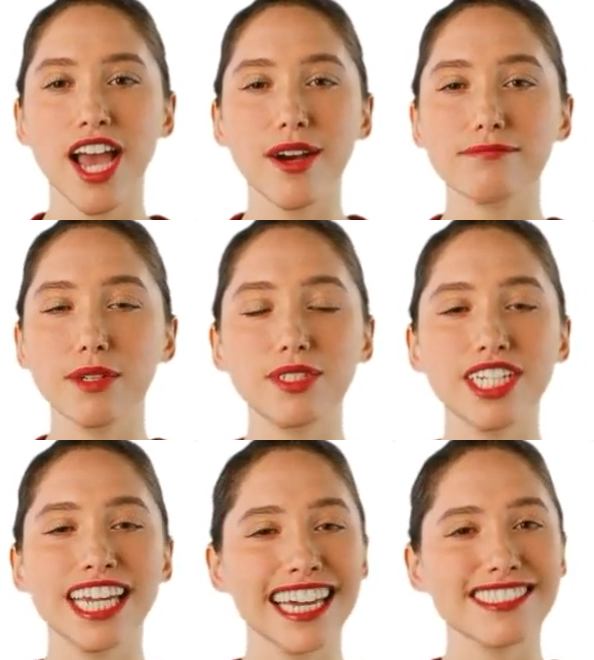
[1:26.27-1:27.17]

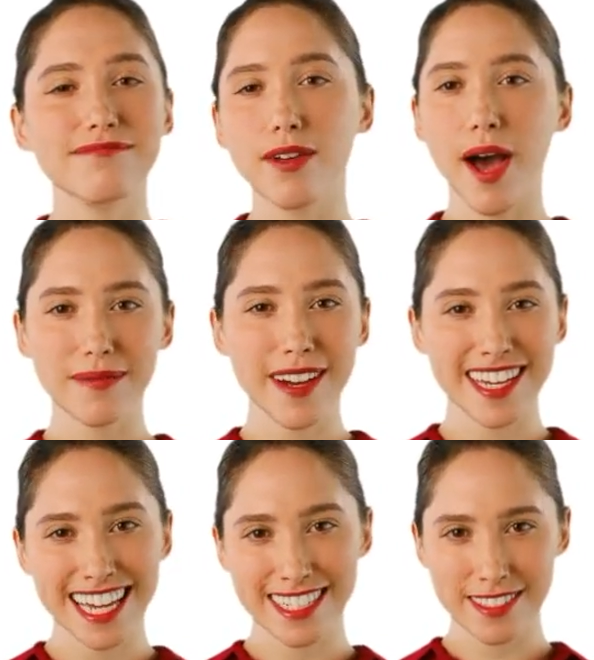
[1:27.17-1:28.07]
emerging as the
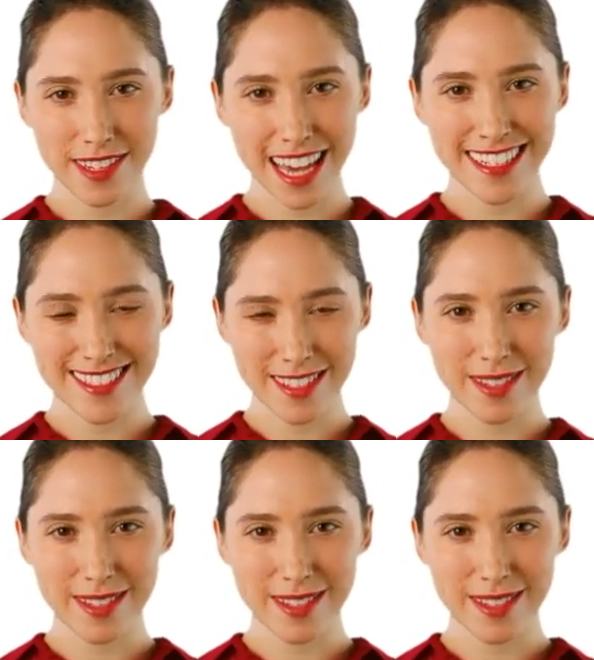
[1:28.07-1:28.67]
primary interface.